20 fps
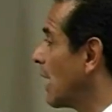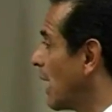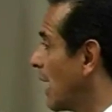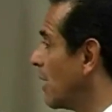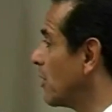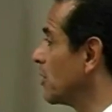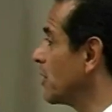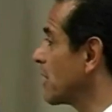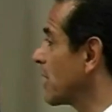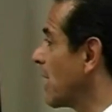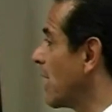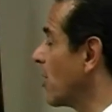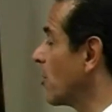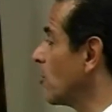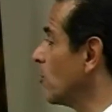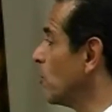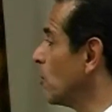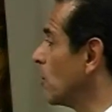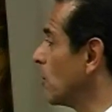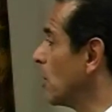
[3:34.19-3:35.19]
held
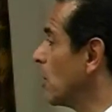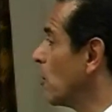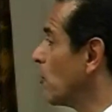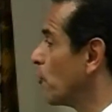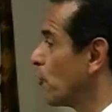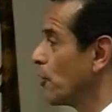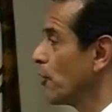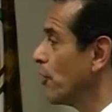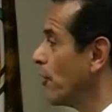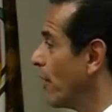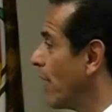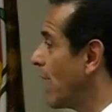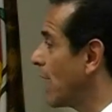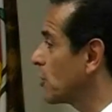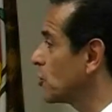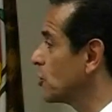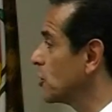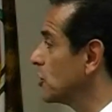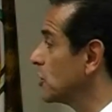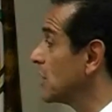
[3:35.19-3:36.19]
accountable for their
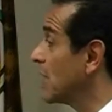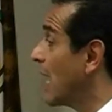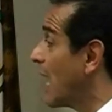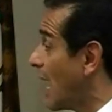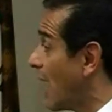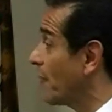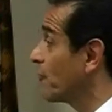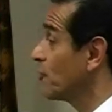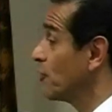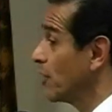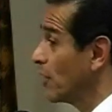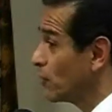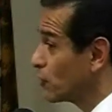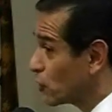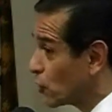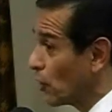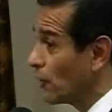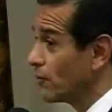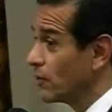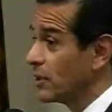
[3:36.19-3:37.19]
actions after they've
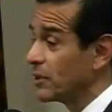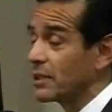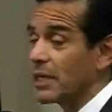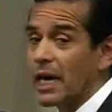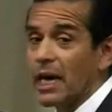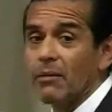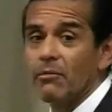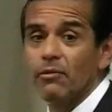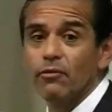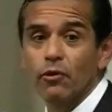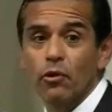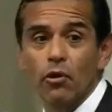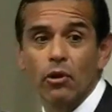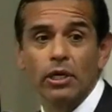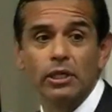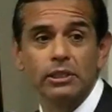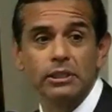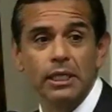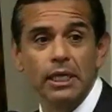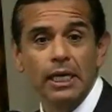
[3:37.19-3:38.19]
served the time, of
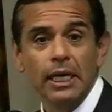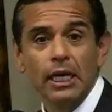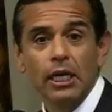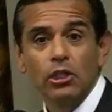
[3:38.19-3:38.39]
course.